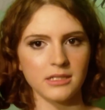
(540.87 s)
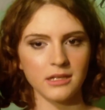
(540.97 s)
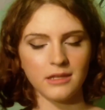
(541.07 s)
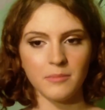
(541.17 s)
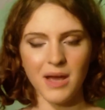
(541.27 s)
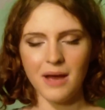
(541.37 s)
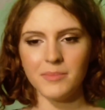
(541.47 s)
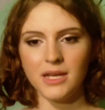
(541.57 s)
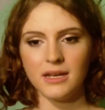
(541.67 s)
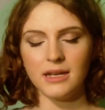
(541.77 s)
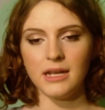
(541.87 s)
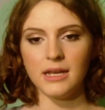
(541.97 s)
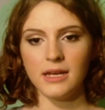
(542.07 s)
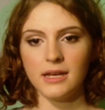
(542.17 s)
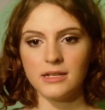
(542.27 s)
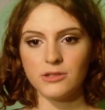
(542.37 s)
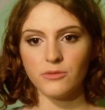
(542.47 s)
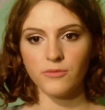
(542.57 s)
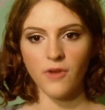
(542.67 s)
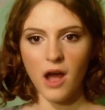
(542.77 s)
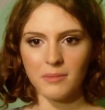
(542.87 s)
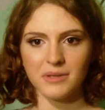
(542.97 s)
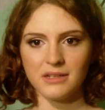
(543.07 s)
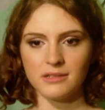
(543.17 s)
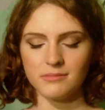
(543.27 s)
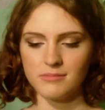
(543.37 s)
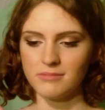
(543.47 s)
to the Batman and Robin